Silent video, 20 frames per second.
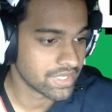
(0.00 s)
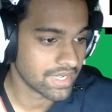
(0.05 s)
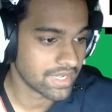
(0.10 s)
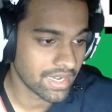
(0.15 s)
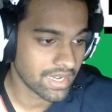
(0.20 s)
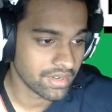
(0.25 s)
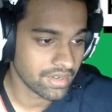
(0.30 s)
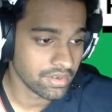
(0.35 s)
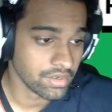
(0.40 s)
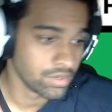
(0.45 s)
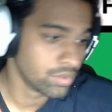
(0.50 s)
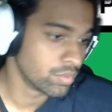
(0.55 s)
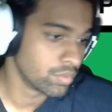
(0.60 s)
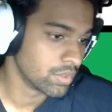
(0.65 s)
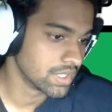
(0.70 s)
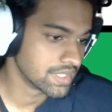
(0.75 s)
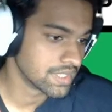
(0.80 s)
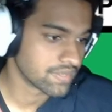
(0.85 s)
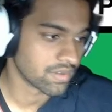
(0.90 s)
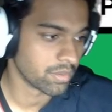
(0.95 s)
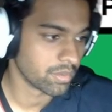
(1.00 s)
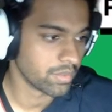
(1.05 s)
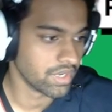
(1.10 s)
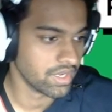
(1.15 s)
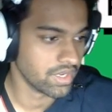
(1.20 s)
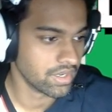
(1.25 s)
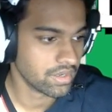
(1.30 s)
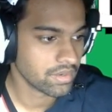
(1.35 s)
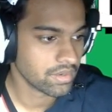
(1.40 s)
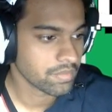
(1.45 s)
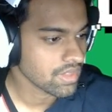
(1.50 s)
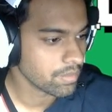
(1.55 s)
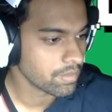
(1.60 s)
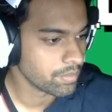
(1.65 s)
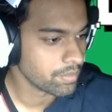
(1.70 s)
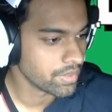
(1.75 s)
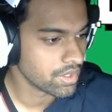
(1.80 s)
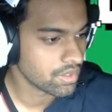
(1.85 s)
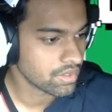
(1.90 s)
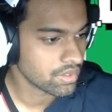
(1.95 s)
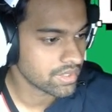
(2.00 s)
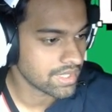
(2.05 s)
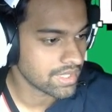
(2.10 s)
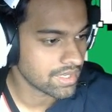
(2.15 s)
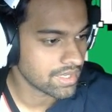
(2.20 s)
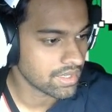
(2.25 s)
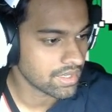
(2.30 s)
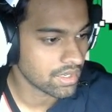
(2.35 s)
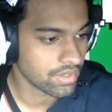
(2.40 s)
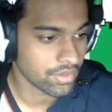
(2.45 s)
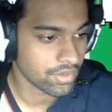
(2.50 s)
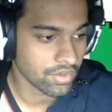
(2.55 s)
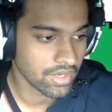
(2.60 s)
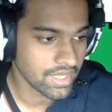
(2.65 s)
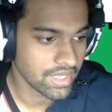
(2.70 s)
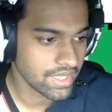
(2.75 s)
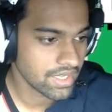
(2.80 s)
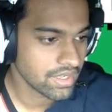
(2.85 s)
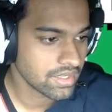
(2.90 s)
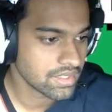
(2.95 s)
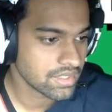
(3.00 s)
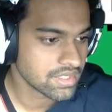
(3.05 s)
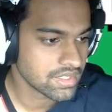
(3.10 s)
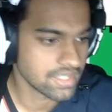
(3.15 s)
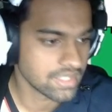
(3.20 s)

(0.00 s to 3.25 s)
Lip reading: add new ones from here. Below that are your layers.